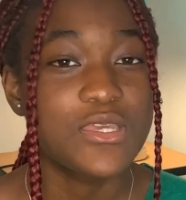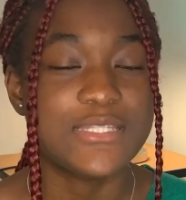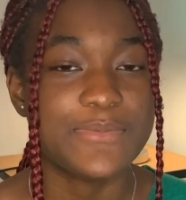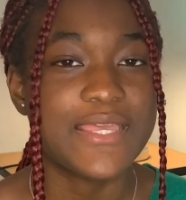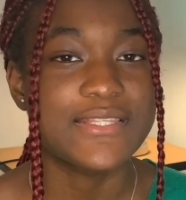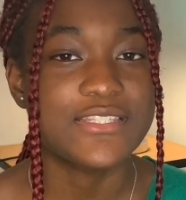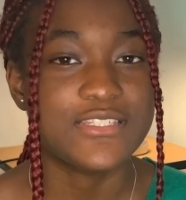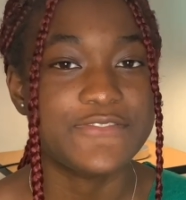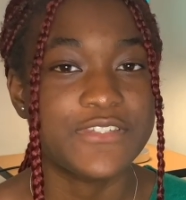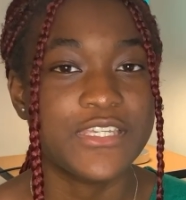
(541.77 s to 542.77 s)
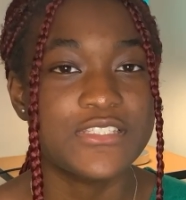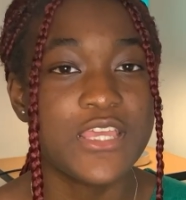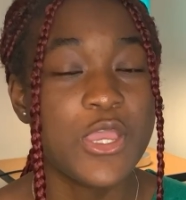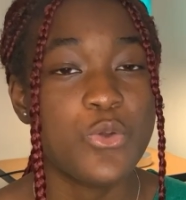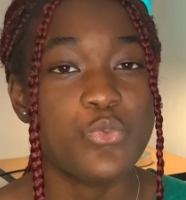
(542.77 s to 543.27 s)
DBS certificate,
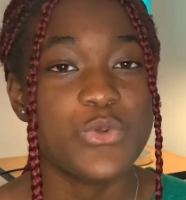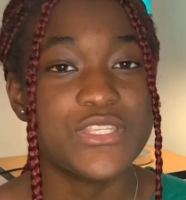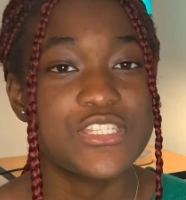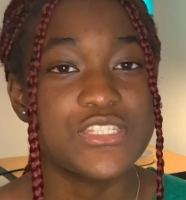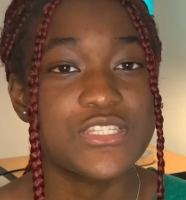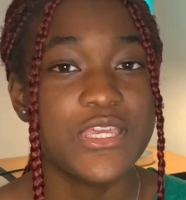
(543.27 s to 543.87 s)
which